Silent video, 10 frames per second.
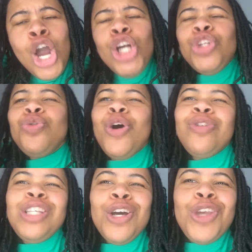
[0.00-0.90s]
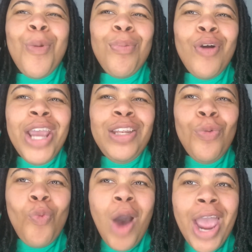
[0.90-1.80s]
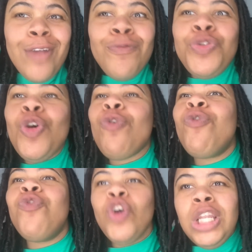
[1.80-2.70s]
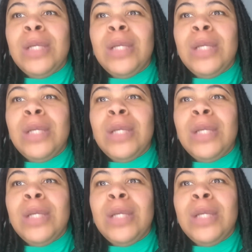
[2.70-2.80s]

You gonna tell your pregnant wife, your fully